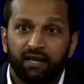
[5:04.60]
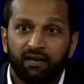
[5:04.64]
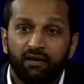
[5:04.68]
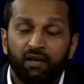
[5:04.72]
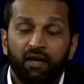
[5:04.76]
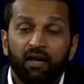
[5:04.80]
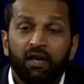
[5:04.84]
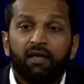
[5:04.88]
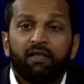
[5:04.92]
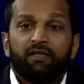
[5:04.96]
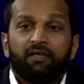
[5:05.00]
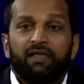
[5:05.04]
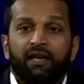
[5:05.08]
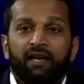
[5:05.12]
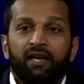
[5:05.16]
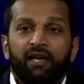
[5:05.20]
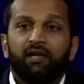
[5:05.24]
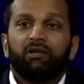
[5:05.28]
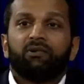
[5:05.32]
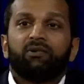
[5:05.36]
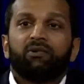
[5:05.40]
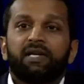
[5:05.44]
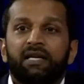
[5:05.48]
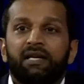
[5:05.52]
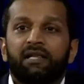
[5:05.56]
the Hillary
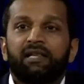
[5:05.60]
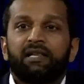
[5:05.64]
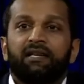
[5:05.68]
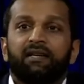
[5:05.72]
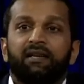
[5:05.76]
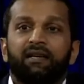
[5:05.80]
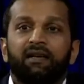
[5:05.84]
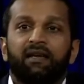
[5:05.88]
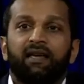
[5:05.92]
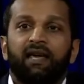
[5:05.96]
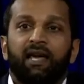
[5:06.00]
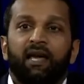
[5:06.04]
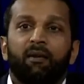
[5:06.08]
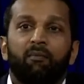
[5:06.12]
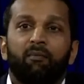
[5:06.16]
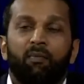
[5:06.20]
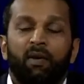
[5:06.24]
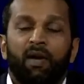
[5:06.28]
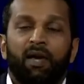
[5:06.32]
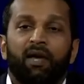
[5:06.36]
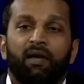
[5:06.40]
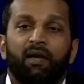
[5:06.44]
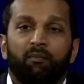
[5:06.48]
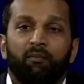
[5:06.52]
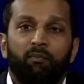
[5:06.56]
Clinton
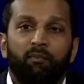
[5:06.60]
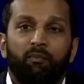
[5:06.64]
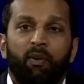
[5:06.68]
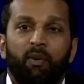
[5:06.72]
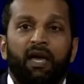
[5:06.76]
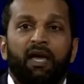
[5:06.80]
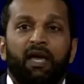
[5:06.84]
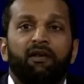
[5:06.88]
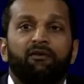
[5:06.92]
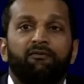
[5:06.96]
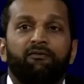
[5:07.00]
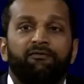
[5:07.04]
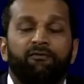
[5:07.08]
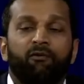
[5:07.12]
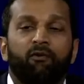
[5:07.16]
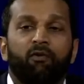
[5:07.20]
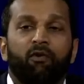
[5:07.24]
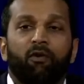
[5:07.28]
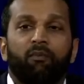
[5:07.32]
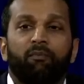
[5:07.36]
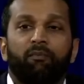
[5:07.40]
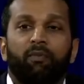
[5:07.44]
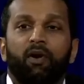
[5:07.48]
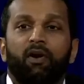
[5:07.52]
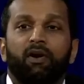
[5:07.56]
campaign, paid for,
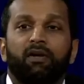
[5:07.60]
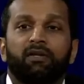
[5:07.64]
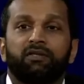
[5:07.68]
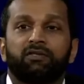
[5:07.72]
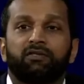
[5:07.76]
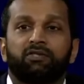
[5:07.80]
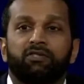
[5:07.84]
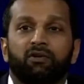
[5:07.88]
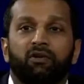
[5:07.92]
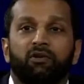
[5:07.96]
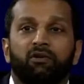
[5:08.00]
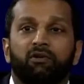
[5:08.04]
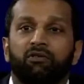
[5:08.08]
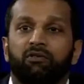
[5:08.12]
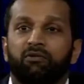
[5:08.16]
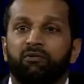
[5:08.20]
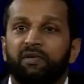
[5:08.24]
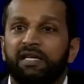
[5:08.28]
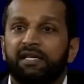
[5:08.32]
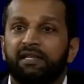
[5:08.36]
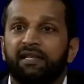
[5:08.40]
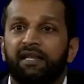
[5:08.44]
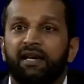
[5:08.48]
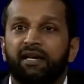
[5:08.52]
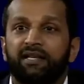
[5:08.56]
bought and sold 3
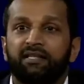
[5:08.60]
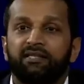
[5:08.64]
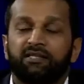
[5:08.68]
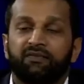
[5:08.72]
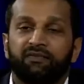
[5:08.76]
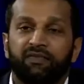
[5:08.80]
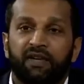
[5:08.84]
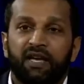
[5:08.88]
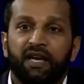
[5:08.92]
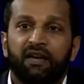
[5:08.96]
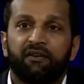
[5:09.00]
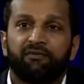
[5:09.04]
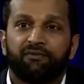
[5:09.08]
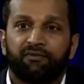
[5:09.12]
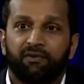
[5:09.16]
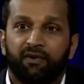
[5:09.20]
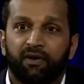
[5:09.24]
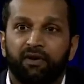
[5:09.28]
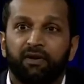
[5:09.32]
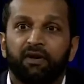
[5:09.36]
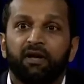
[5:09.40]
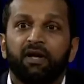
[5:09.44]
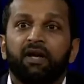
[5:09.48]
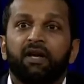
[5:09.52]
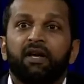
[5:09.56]
lines of effort
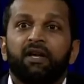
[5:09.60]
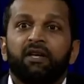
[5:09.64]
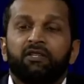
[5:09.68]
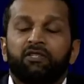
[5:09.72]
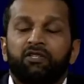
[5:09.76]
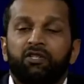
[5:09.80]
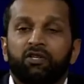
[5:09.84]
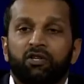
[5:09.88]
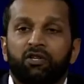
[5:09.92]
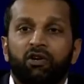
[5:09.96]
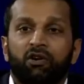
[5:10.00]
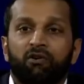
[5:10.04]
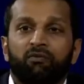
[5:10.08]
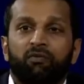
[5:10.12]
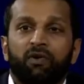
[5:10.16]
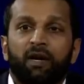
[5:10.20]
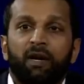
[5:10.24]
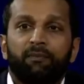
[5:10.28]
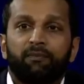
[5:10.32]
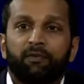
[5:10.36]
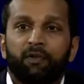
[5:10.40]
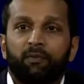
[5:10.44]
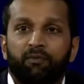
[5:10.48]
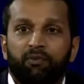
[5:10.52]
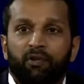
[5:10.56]
to corrupt a
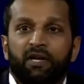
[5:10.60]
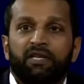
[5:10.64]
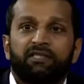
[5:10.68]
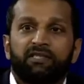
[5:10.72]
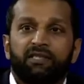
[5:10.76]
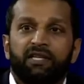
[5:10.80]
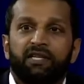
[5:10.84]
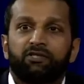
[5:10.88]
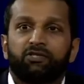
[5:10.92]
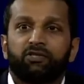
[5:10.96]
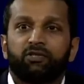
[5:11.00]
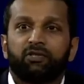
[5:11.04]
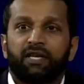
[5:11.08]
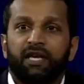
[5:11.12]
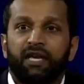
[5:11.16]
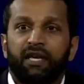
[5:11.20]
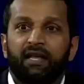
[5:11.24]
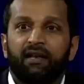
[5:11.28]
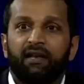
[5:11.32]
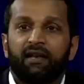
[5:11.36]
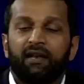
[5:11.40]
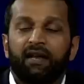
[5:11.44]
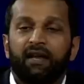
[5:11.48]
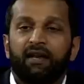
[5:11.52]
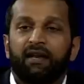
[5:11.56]
presidential
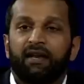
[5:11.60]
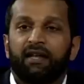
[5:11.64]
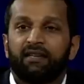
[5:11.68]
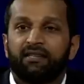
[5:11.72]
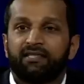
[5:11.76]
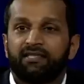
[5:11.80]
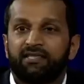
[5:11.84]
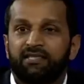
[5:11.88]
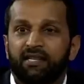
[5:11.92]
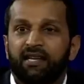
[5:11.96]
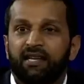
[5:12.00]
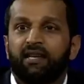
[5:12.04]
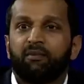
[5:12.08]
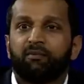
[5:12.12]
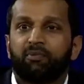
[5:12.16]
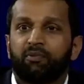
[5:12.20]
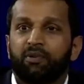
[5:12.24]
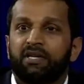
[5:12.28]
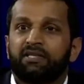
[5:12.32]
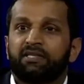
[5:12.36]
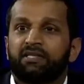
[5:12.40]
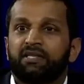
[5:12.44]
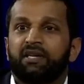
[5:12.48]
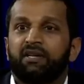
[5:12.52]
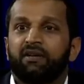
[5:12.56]
candidate and a sitting
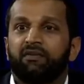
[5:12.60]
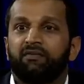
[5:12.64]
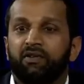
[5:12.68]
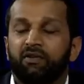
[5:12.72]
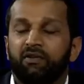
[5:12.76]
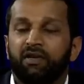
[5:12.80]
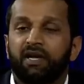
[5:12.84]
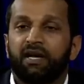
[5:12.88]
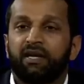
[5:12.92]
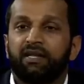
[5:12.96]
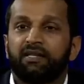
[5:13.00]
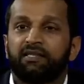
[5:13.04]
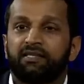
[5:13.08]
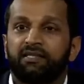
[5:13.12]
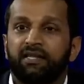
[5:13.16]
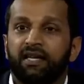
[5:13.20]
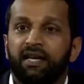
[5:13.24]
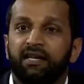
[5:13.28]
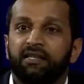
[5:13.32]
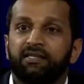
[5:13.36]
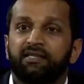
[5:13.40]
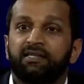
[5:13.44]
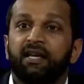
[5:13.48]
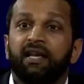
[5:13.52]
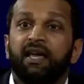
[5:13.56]
president of the United States,
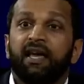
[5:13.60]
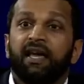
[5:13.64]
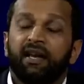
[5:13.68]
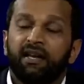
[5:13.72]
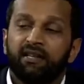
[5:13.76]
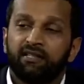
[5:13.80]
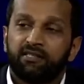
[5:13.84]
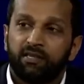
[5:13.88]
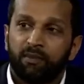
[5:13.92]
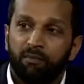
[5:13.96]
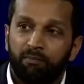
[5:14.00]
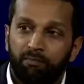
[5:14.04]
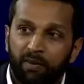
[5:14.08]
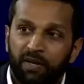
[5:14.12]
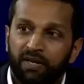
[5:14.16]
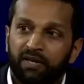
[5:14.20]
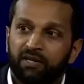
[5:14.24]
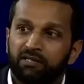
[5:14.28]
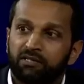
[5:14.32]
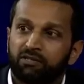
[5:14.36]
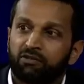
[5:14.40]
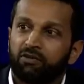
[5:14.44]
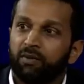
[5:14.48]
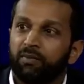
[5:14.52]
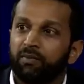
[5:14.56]
and is the biggest
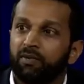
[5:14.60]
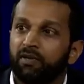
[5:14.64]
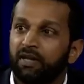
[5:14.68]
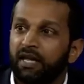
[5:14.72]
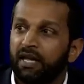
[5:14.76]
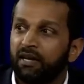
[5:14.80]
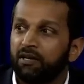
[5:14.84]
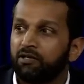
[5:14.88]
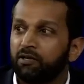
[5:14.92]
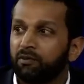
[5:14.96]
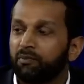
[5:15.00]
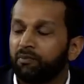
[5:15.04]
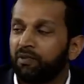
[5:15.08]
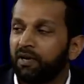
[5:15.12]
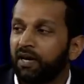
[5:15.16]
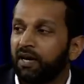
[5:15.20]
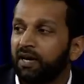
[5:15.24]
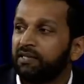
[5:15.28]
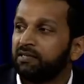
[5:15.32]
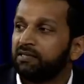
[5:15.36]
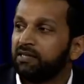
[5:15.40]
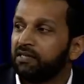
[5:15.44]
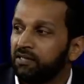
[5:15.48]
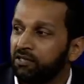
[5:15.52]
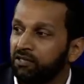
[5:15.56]
criminal enterprise
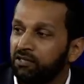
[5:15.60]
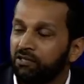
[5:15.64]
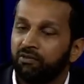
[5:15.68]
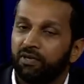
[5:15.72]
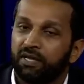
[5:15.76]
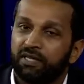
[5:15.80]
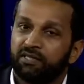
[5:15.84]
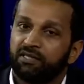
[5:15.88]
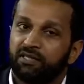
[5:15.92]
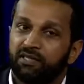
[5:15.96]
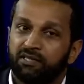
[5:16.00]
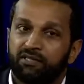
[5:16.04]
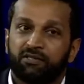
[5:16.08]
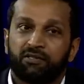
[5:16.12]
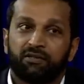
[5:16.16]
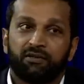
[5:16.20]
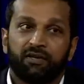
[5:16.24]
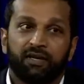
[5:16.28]
in U.S. history.